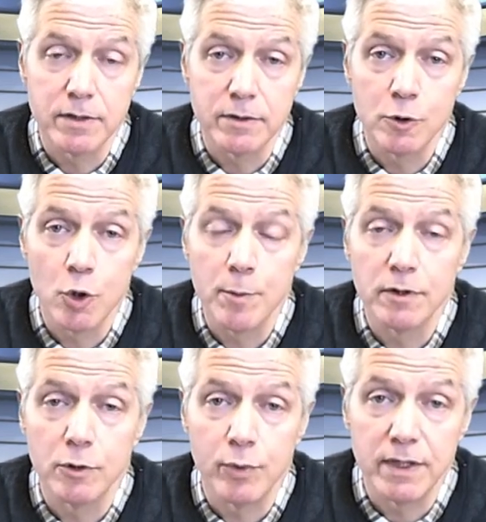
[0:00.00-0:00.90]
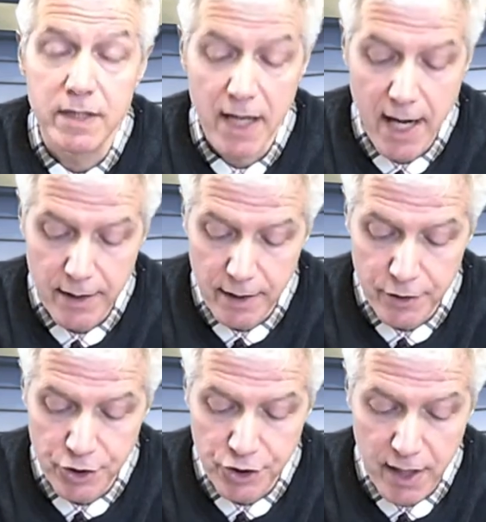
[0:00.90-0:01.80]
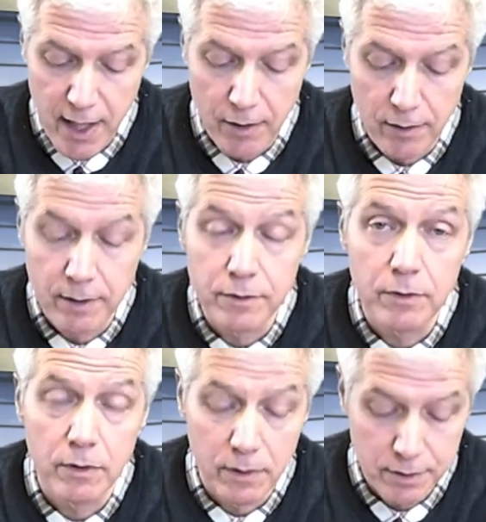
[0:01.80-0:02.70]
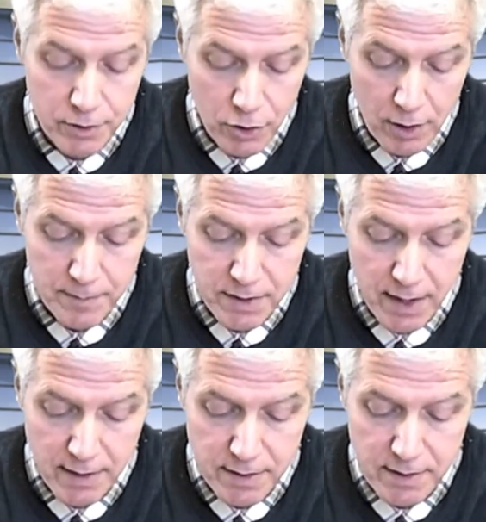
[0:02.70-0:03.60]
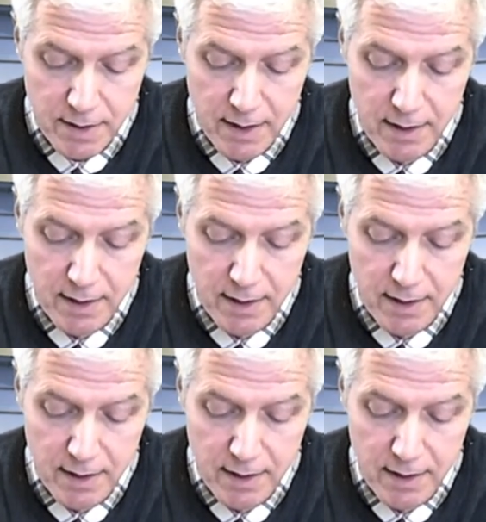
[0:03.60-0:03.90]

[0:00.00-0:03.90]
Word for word: is determined to retain its share under all circumstances.